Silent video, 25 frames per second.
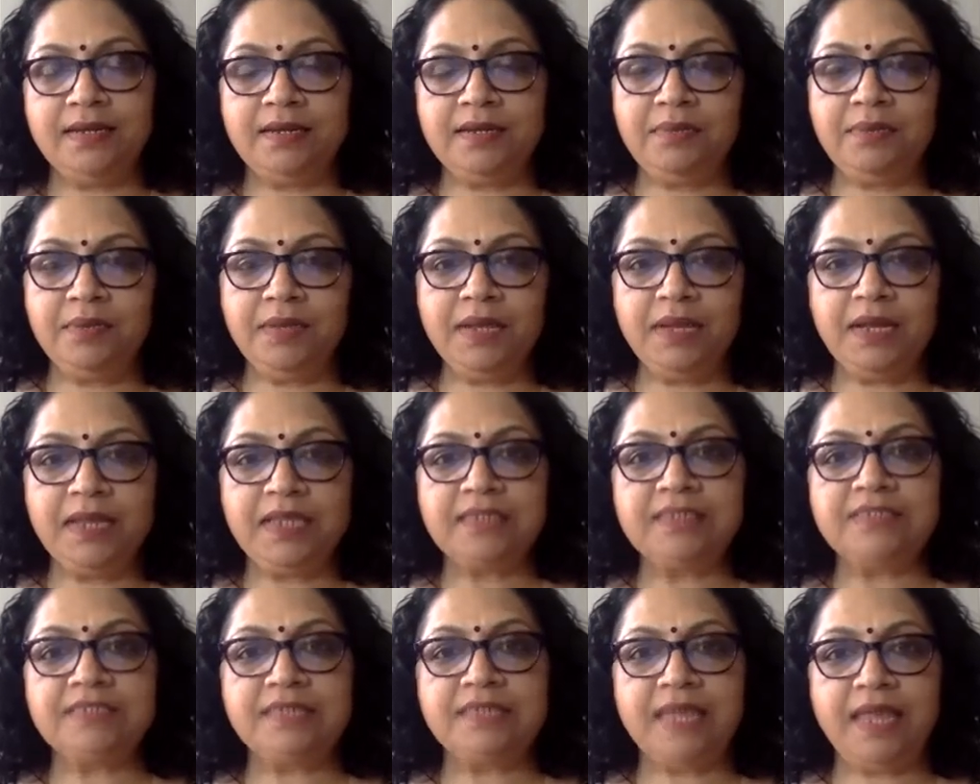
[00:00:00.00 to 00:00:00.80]

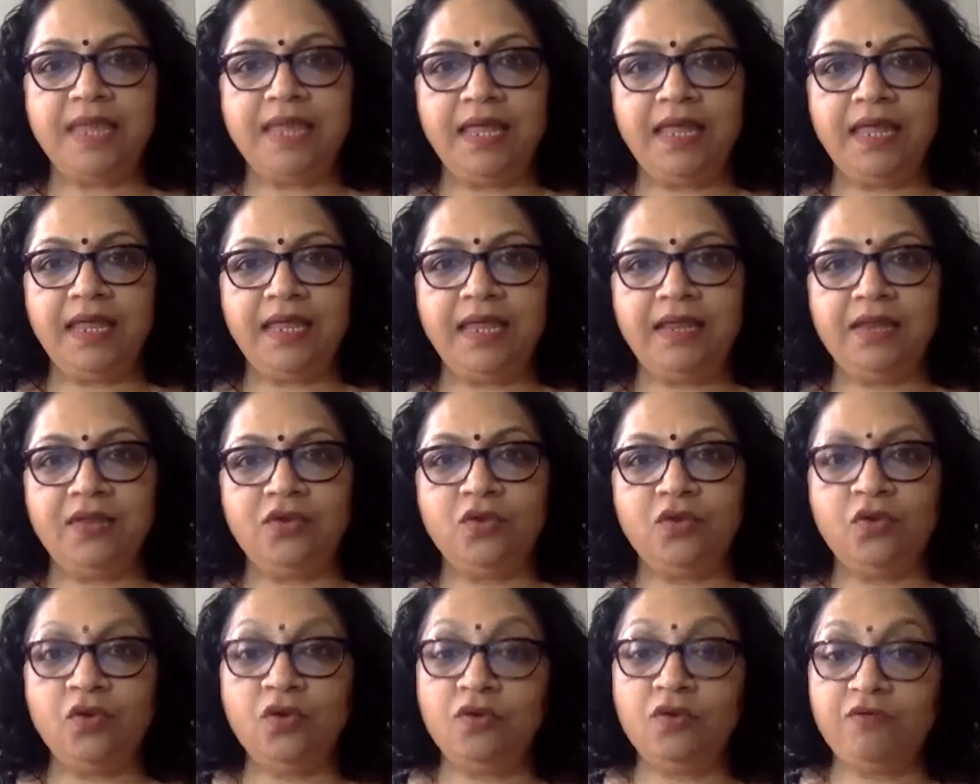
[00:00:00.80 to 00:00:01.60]
typically say
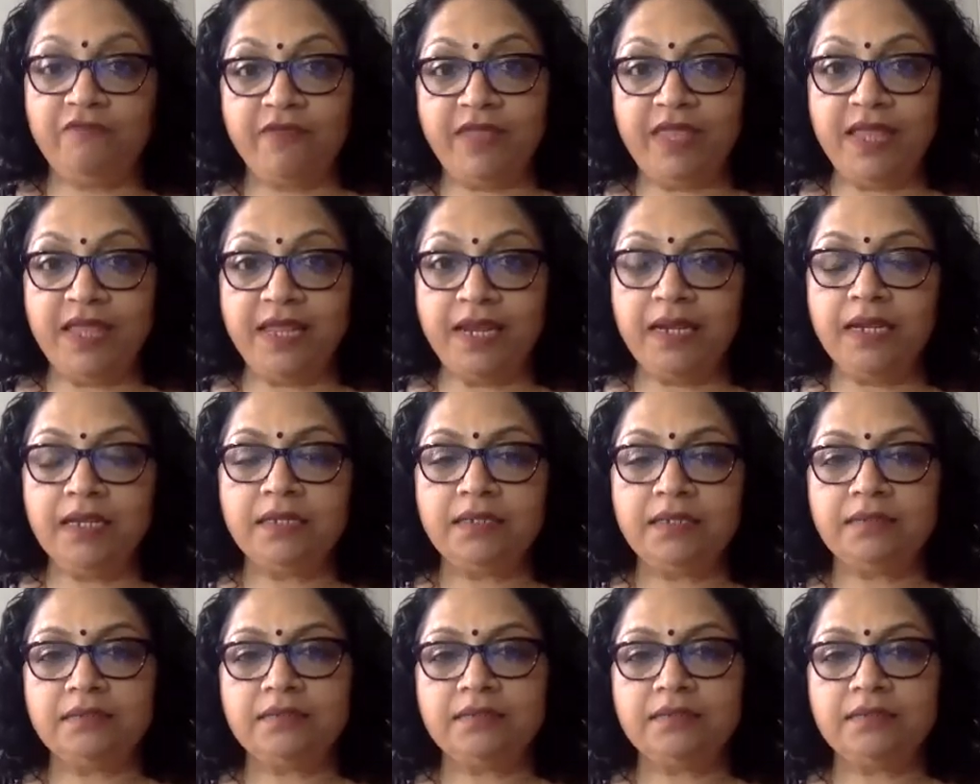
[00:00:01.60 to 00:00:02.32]
don't feel,